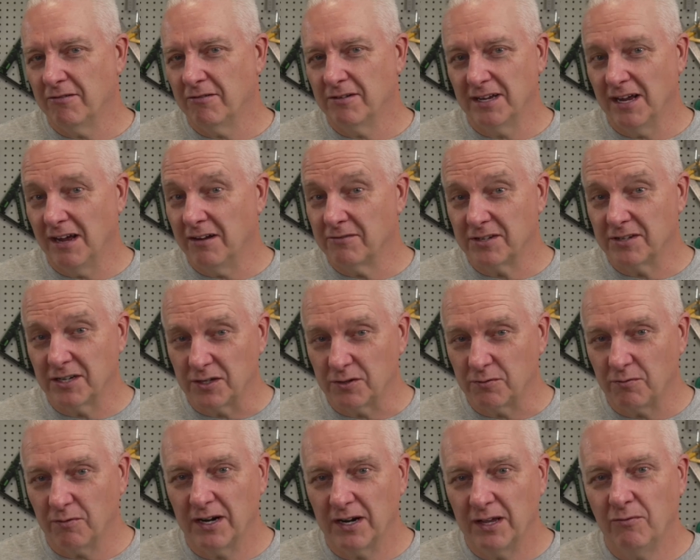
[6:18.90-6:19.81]
down to
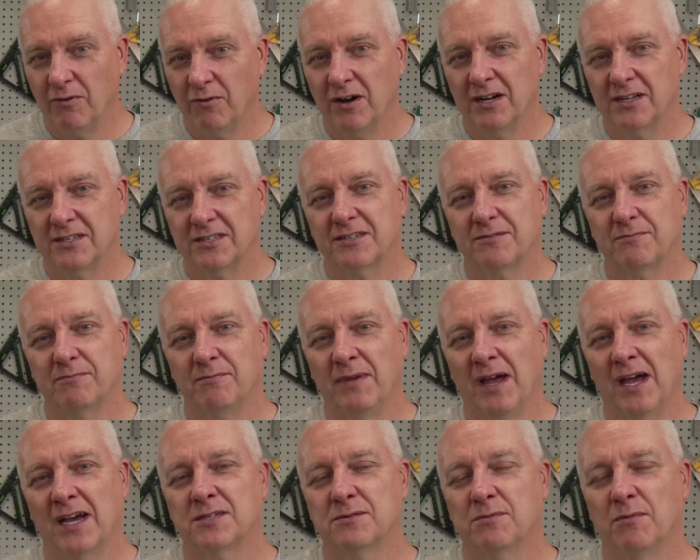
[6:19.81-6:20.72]
20 watts
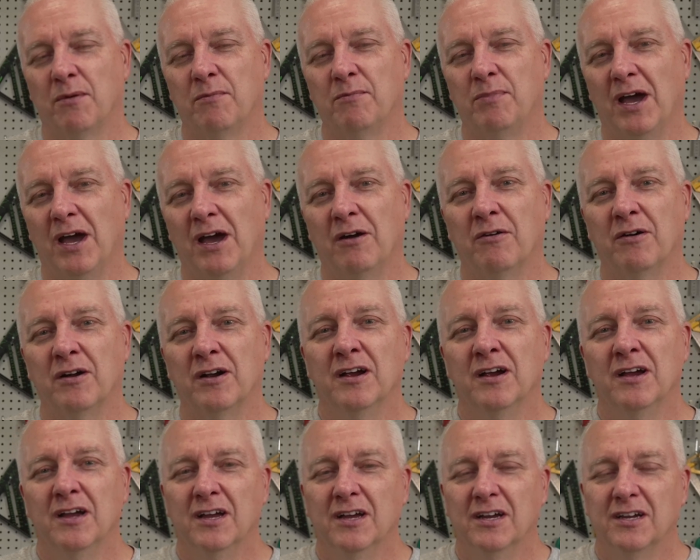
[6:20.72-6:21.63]
maximum power.
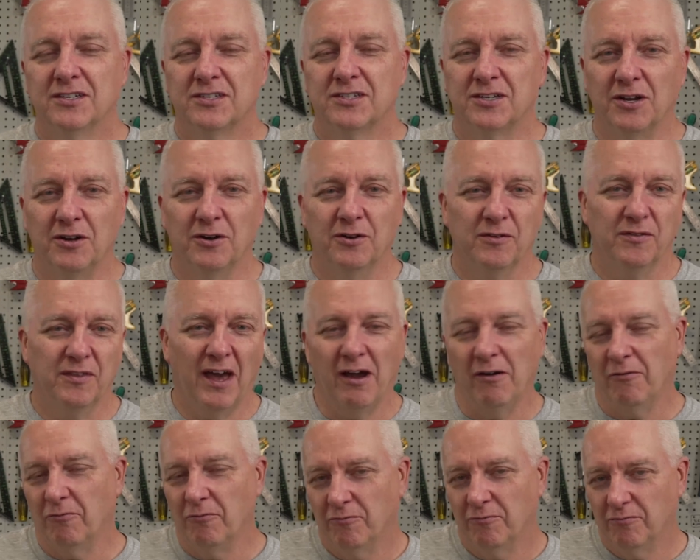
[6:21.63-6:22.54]
So
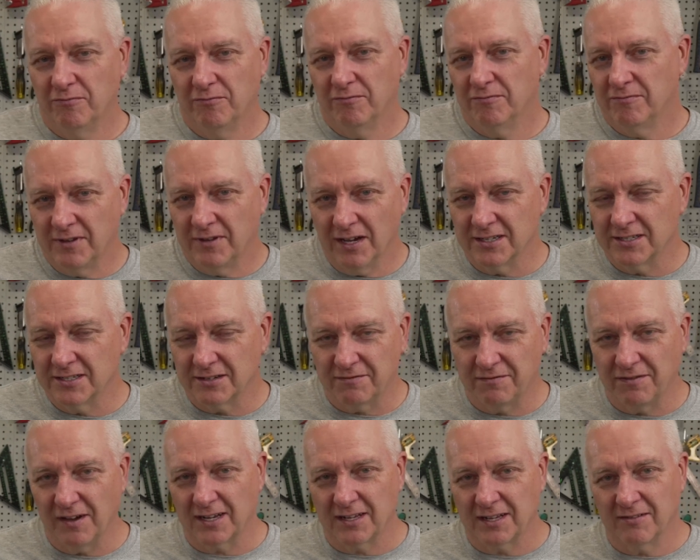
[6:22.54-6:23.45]
that does
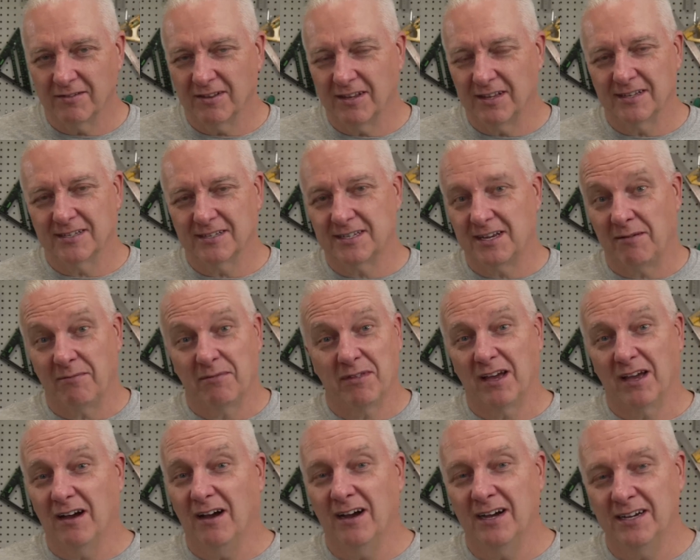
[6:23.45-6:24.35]
effectively the same
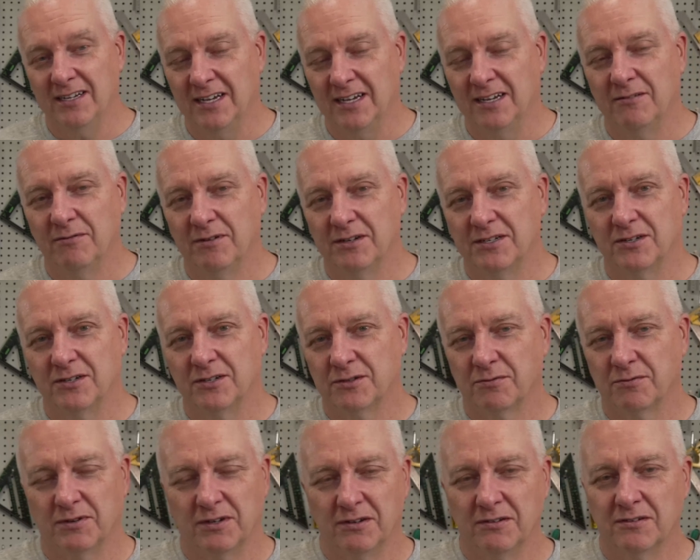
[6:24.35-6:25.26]
thing I did, which is
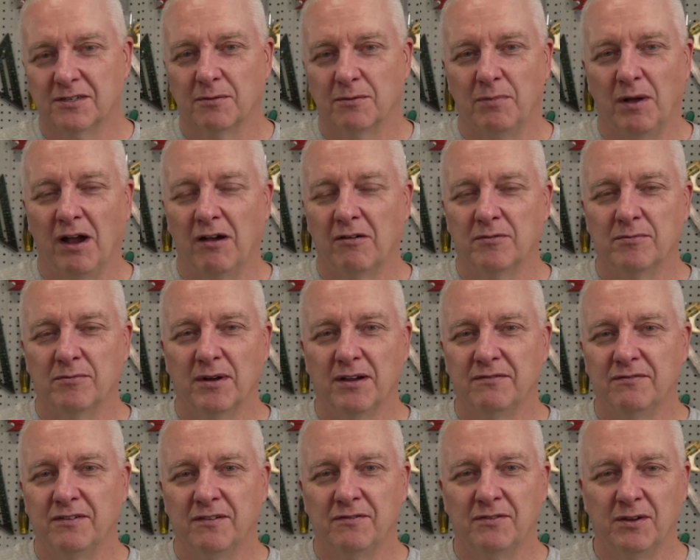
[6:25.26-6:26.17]
reduce the power by
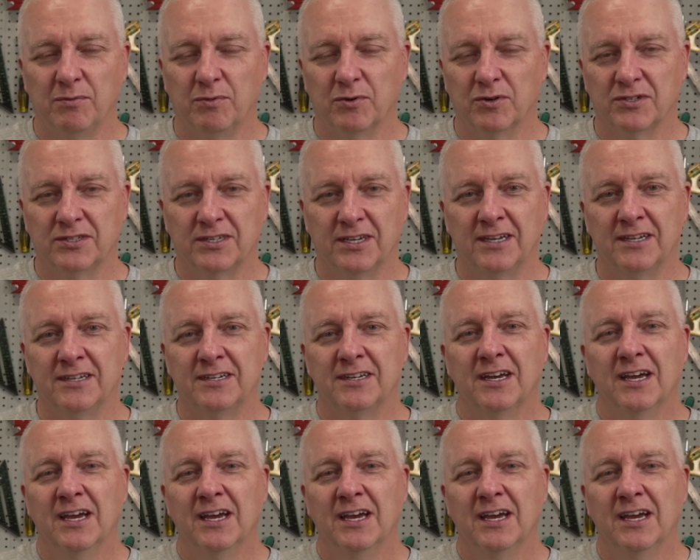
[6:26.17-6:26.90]
50%.